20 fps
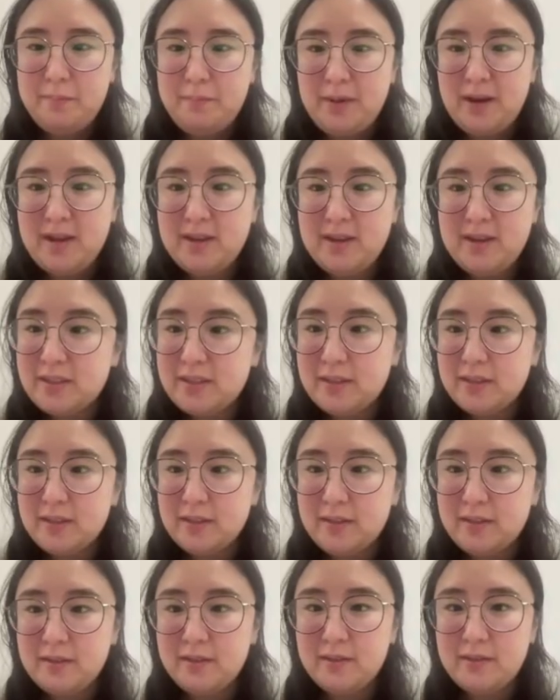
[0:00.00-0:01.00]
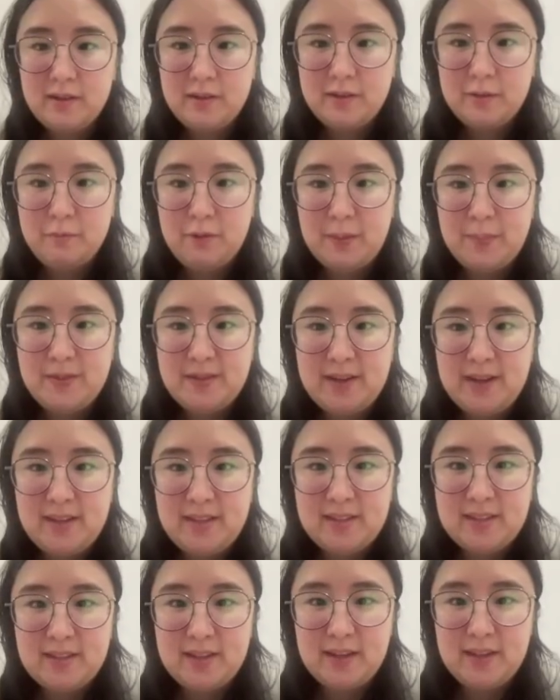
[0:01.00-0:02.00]
But
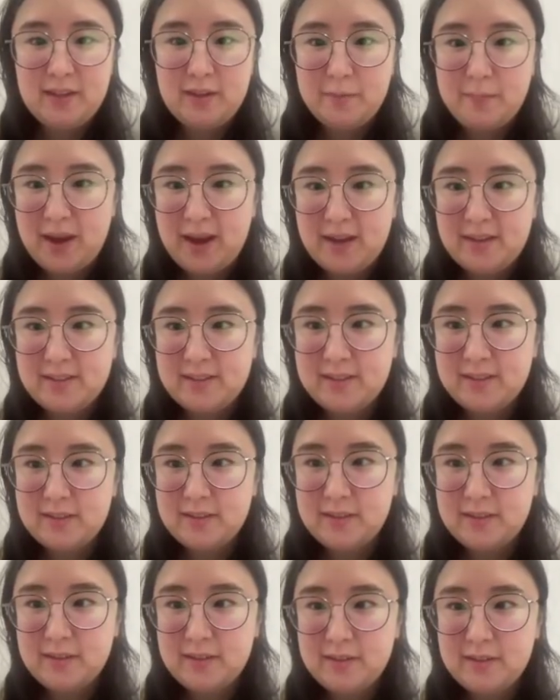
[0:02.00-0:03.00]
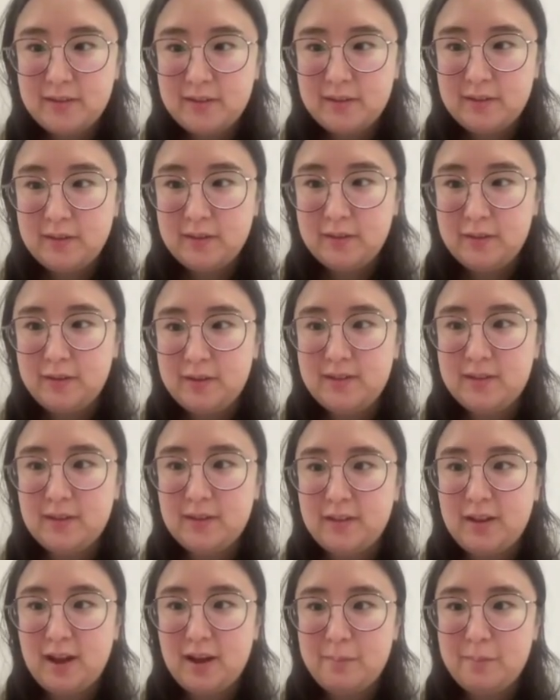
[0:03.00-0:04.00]
websites in the past looked
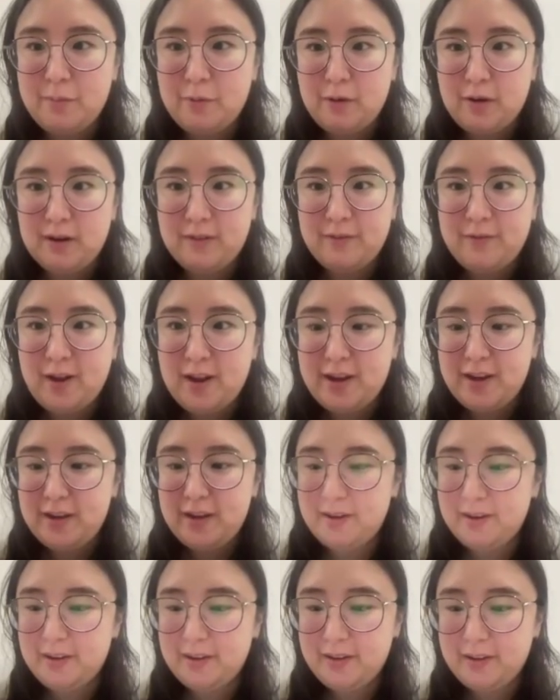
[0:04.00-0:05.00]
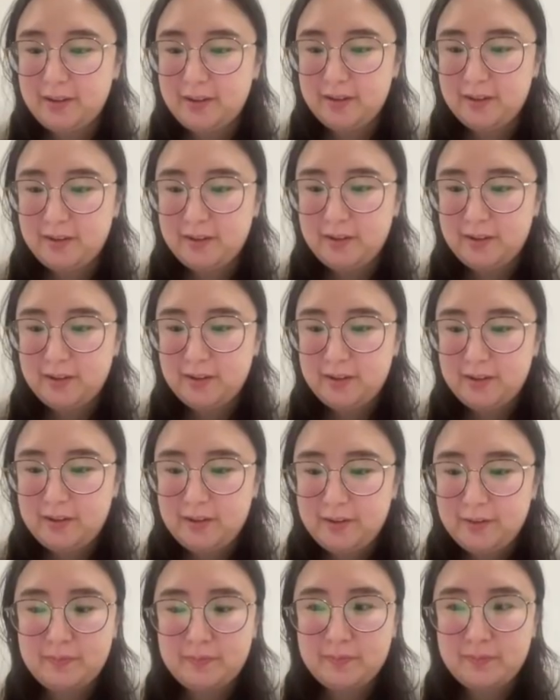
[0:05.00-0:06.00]
a lot more fun.
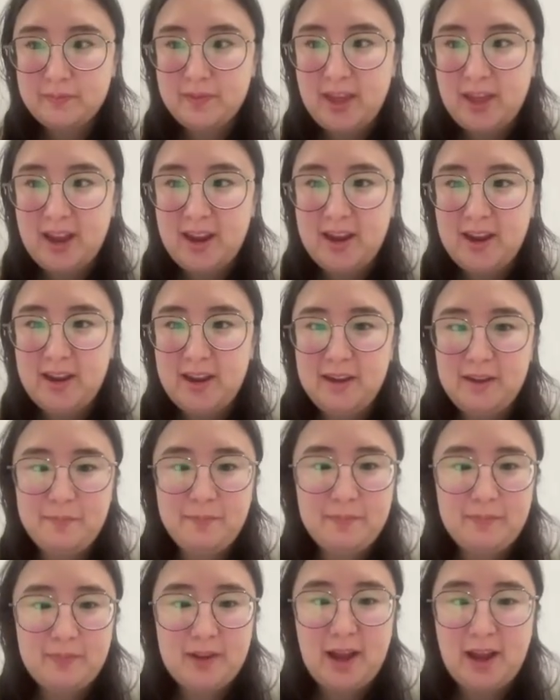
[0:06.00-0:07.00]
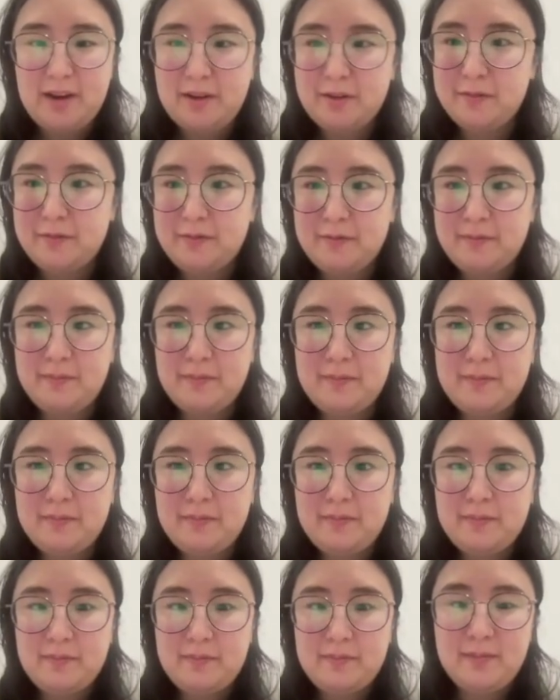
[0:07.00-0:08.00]
They kind of
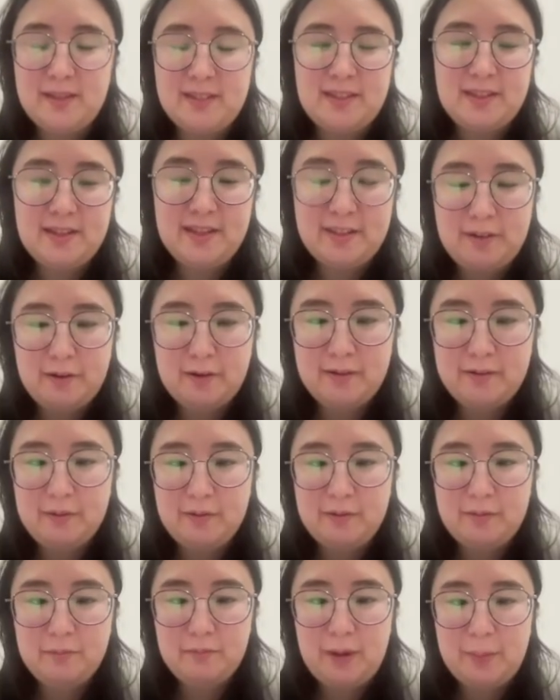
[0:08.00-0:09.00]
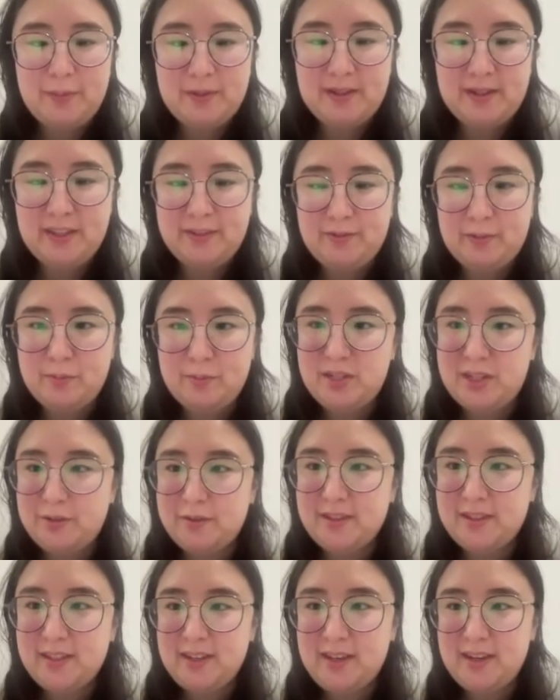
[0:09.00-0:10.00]
these are websites from
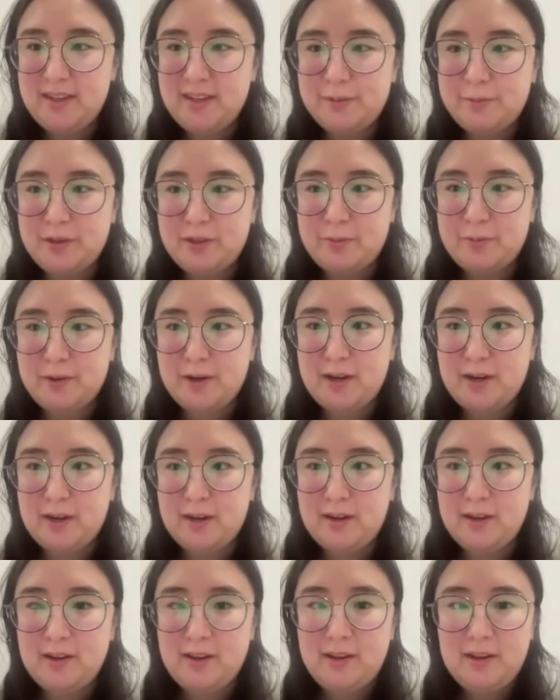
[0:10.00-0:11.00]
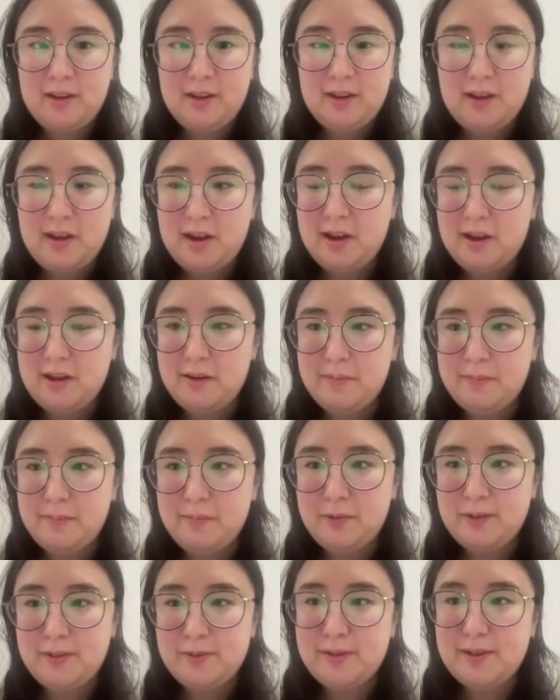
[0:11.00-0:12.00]
GeoCities, which
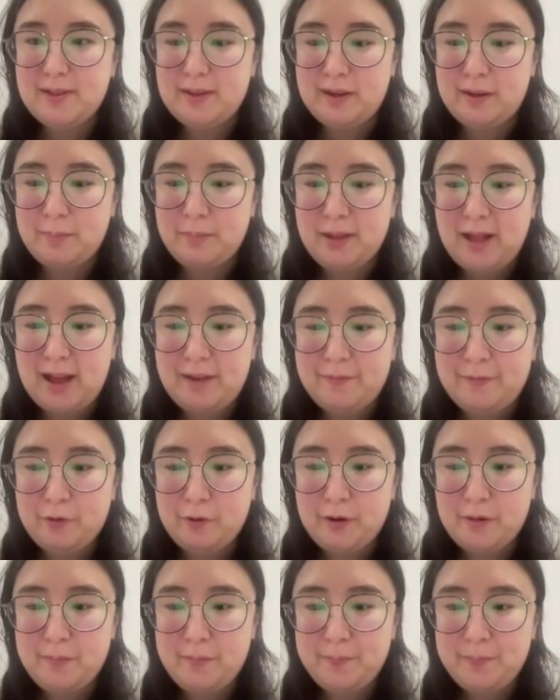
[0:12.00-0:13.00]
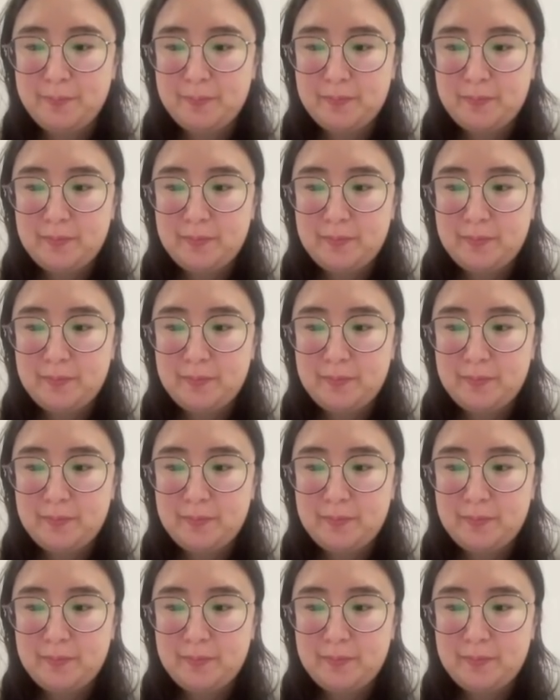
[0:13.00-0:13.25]
was like a platform